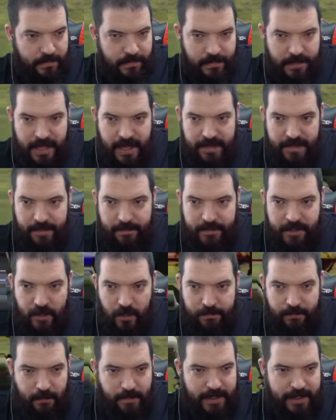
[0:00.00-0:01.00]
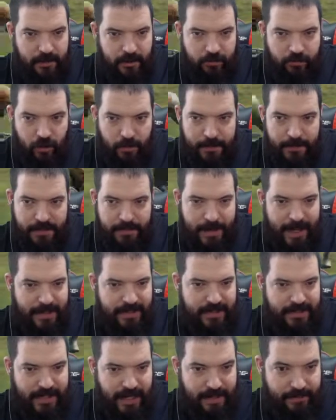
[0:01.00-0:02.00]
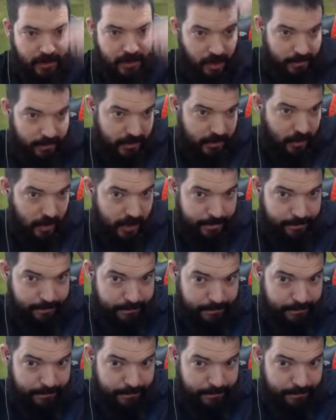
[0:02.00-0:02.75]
Yeah, them 2 are probably going to drop at about the same type of time.